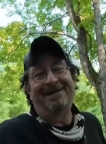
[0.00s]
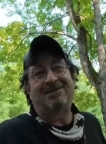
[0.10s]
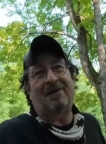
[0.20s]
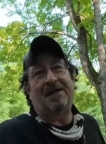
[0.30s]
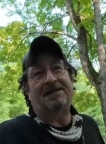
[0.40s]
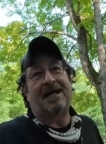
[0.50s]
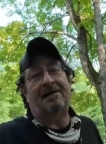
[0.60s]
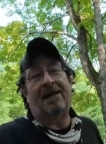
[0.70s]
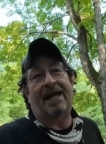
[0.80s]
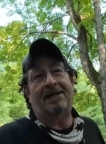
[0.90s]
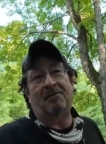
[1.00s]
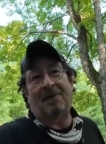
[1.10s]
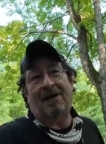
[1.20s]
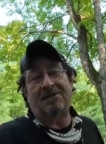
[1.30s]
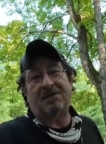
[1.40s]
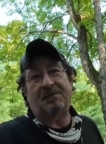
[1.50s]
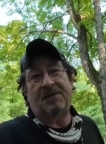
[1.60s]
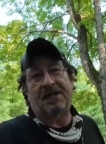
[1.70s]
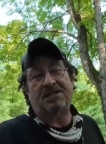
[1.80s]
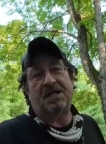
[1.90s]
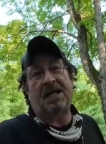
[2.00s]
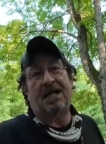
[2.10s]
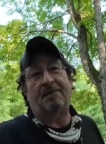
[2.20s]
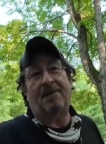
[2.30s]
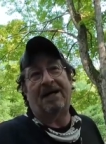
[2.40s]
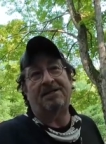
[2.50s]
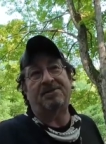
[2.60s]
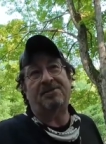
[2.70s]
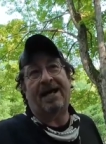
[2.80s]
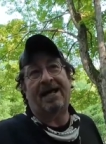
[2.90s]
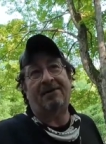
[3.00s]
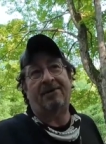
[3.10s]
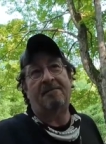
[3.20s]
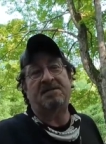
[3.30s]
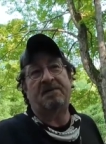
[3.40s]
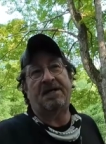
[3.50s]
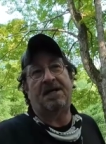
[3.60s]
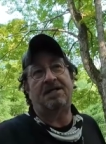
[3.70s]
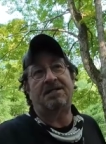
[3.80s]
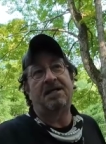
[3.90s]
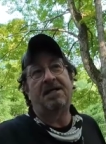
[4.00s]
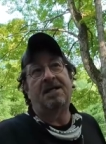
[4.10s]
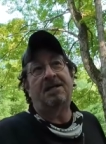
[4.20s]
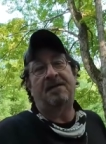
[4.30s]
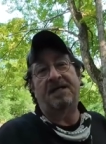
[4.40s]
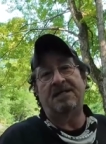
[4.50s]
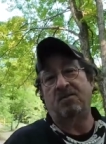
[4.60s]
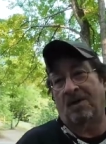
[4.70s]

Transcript: so by the time the handlebars are finished then i got to buy two hand grips because these